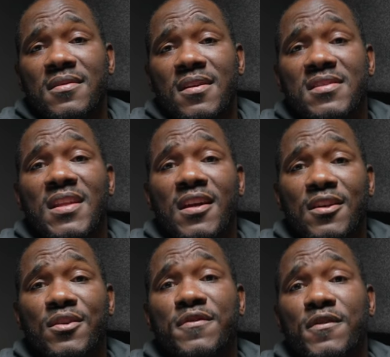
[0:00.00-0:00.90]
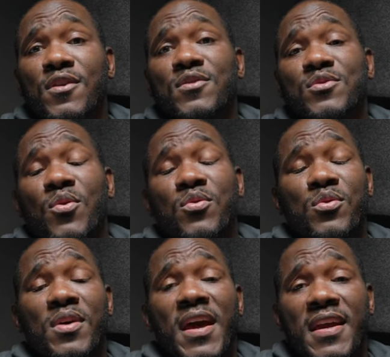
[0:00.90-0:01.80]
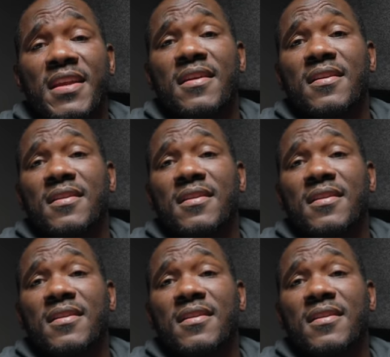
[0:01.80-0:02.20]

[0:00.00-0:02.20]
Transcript: It's not good for those who hate it.